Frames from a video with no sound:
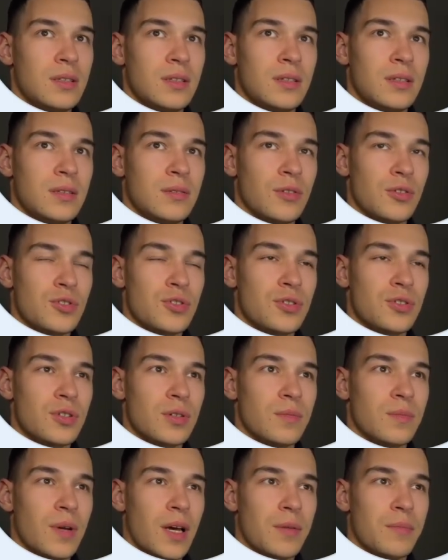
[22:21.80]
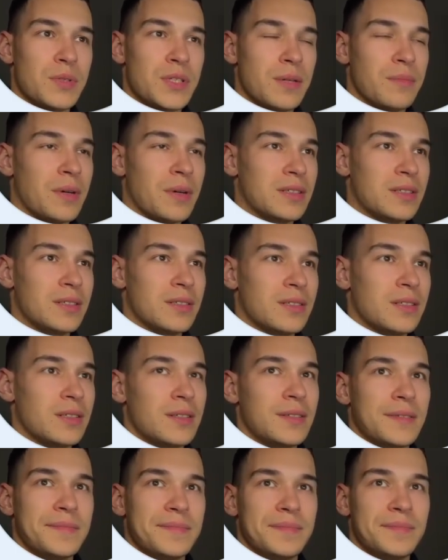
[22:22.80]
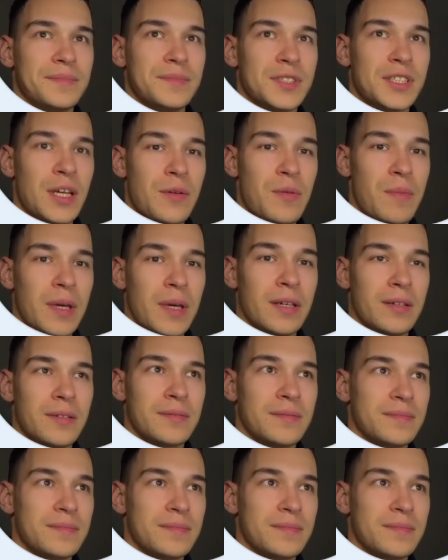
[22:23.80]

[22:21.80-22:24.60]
Not sure 100%, but stay with me.